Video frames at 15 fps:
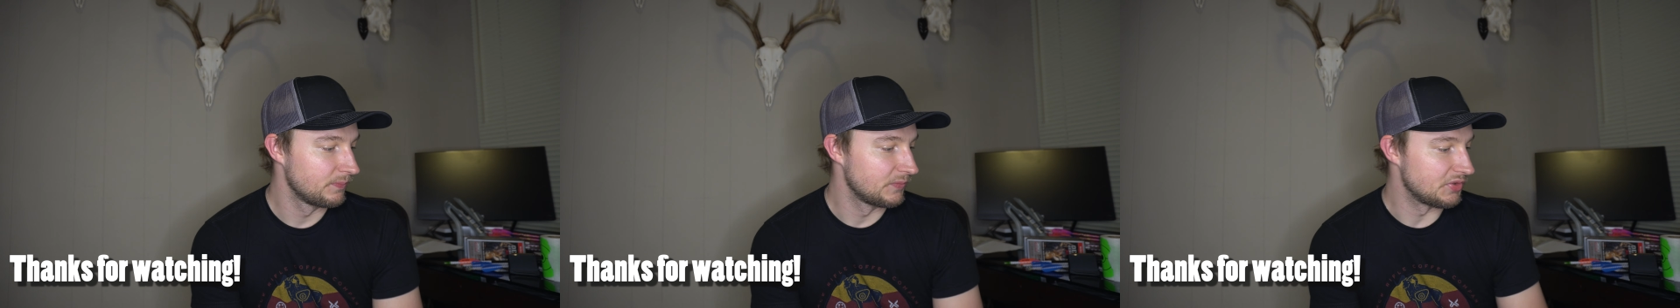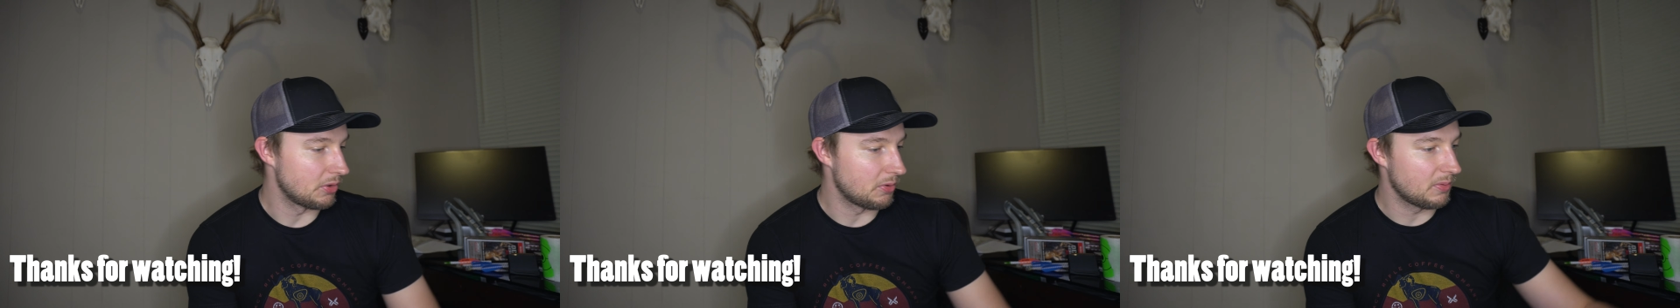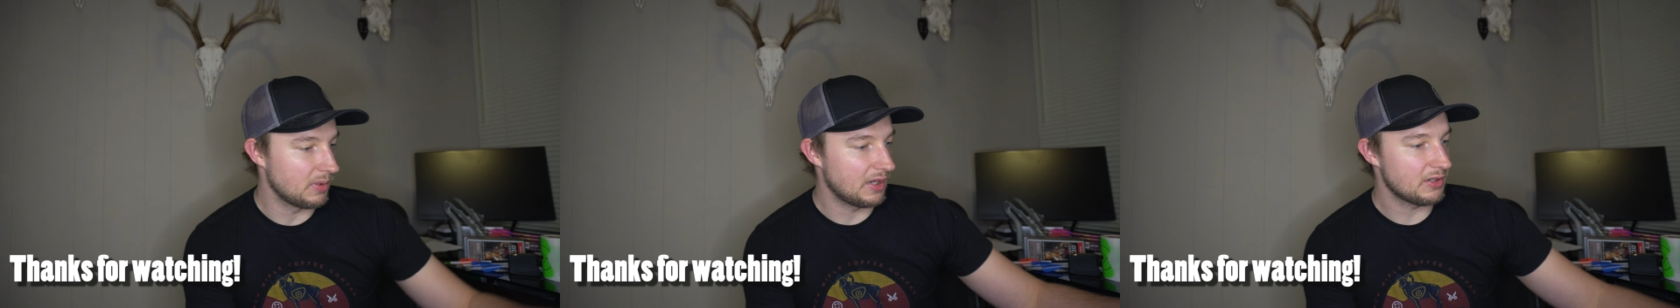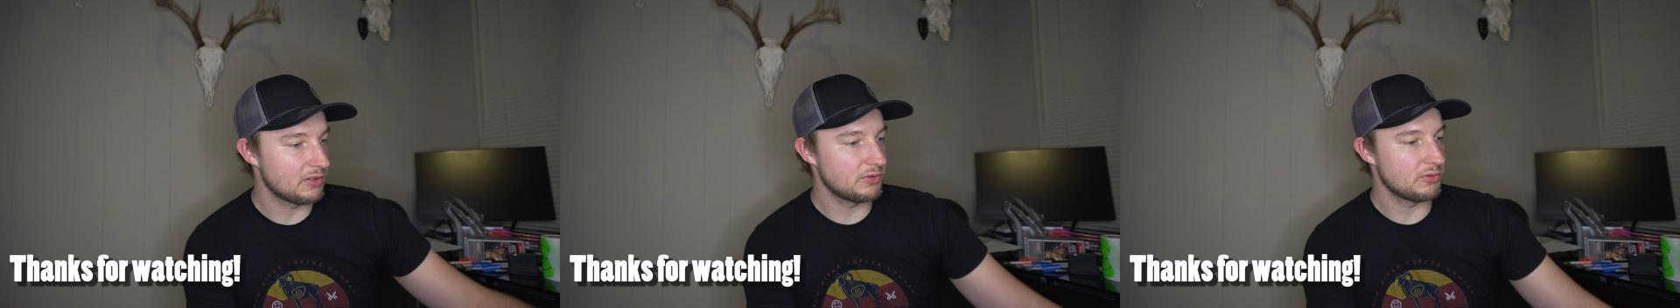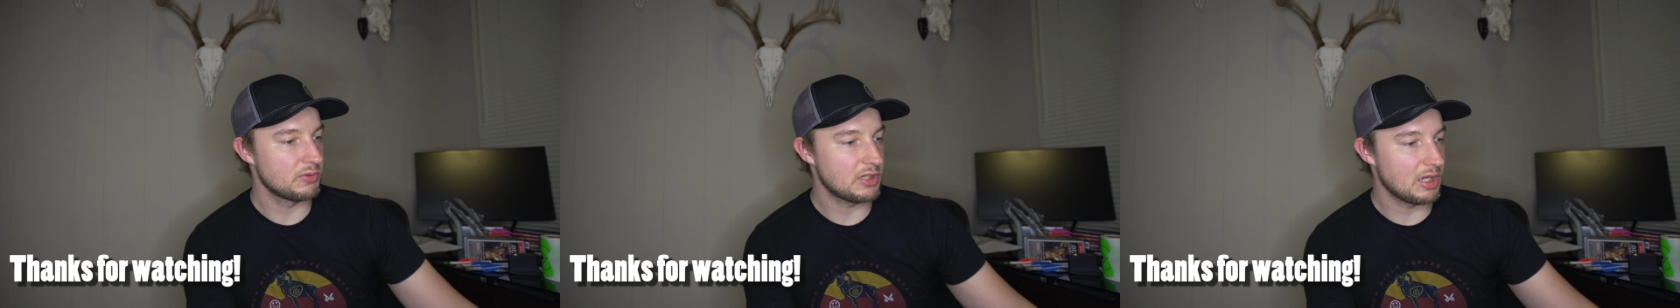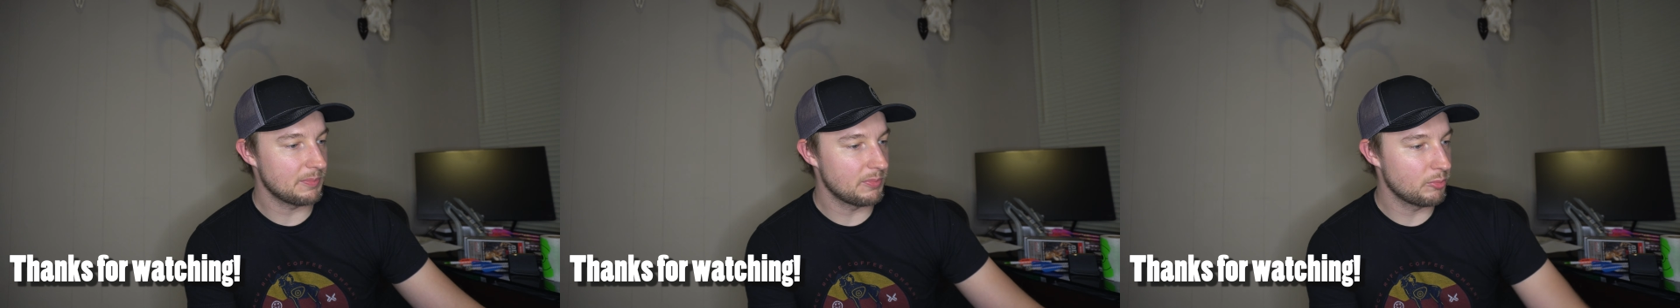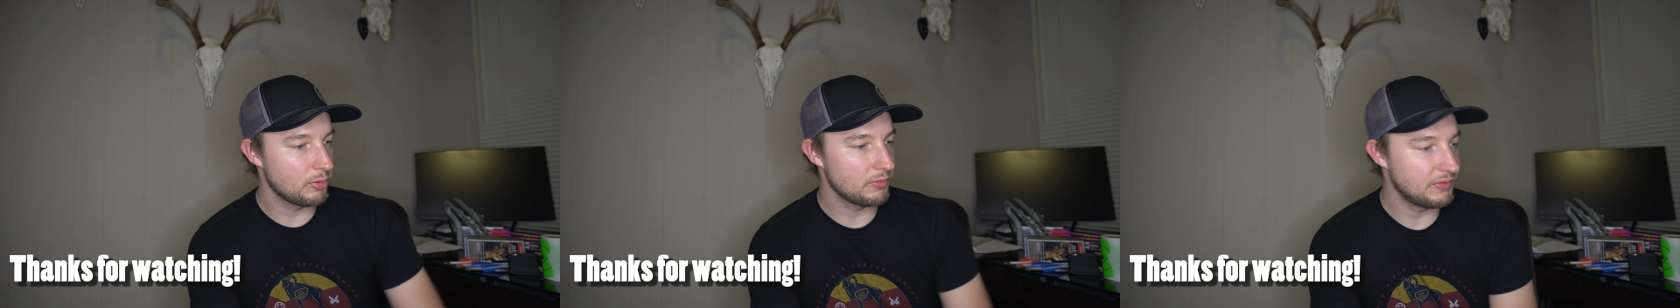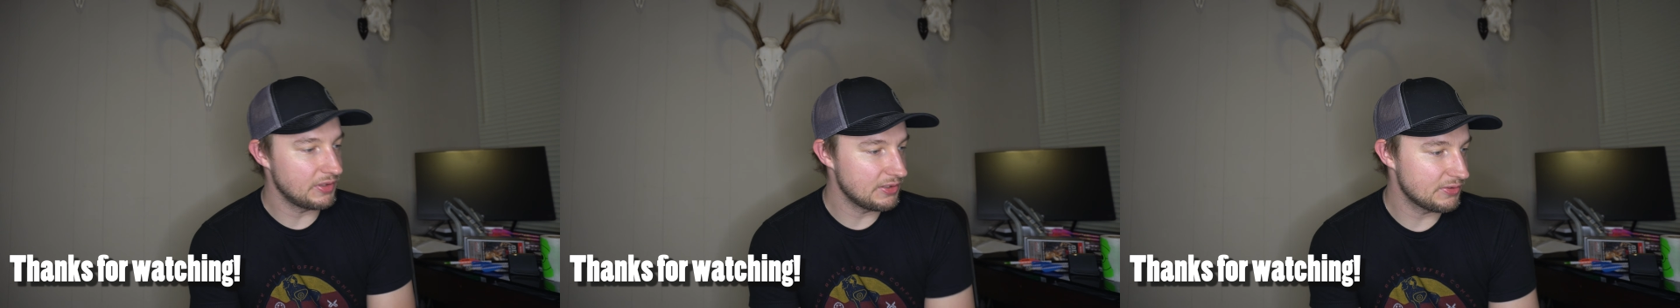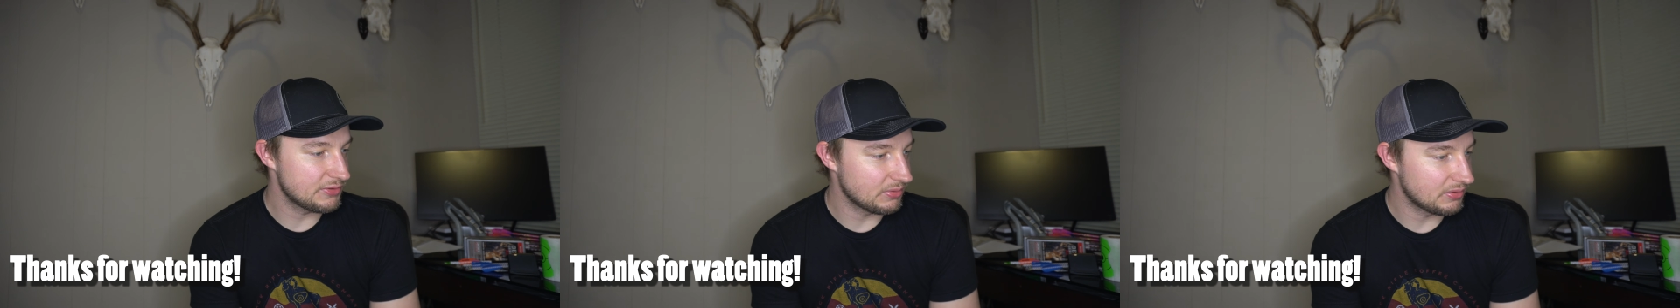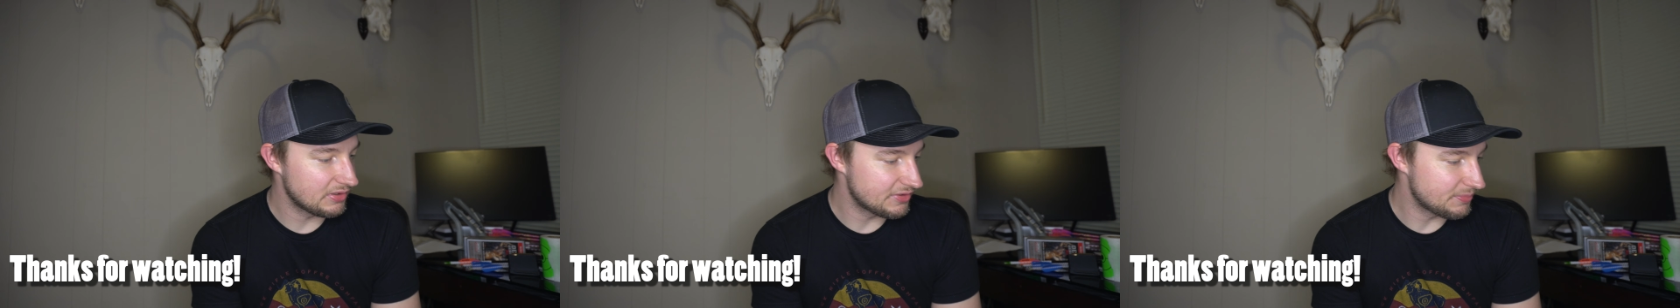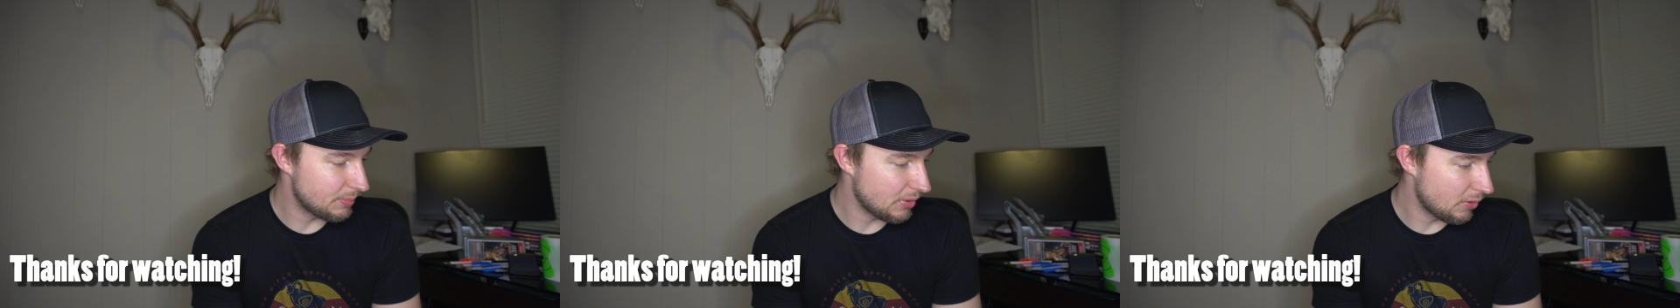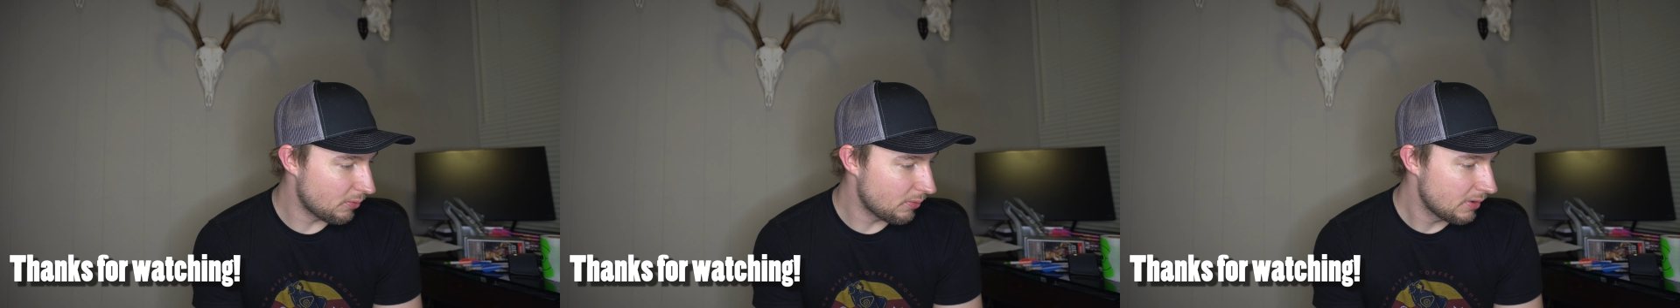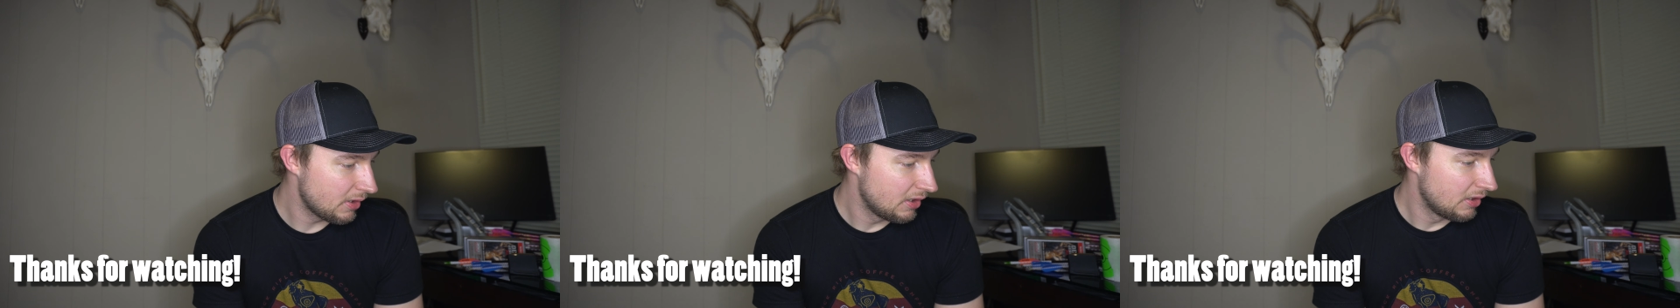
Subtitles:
So I'm gonna do a couple more videos with this bow.